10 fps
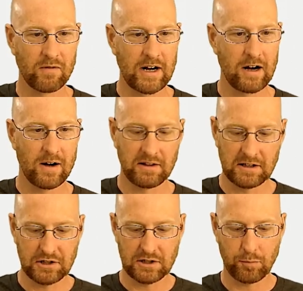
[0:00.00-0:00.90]
over here and
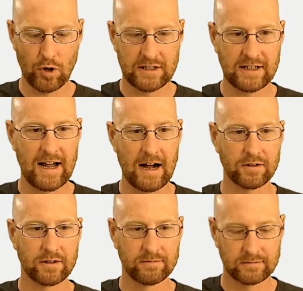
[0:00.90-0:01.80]
let's just print it
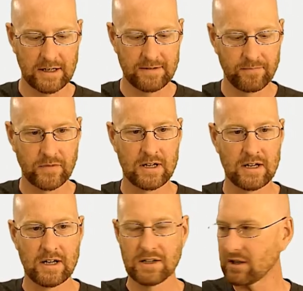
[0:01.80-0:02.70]
out, right?
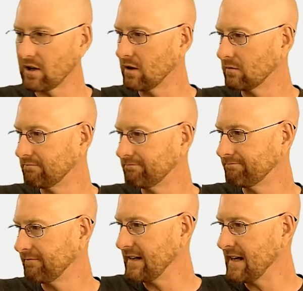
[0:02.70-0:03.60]
So
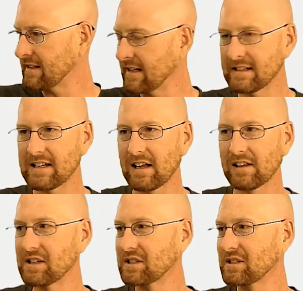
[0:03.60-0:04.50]
it's going to
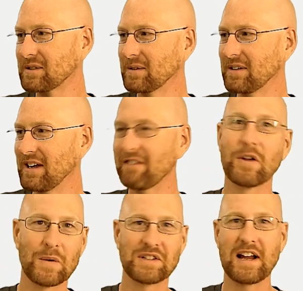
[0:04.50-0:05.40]
tell us if
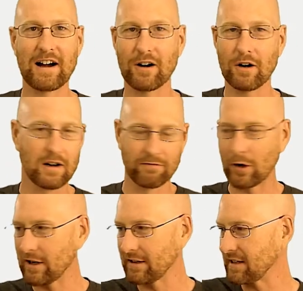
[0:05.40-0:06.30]
there was an error
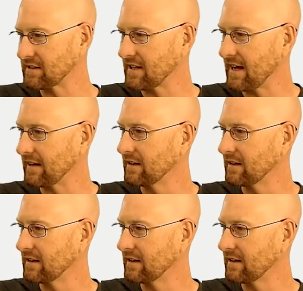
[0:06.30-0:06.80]
converting this thing.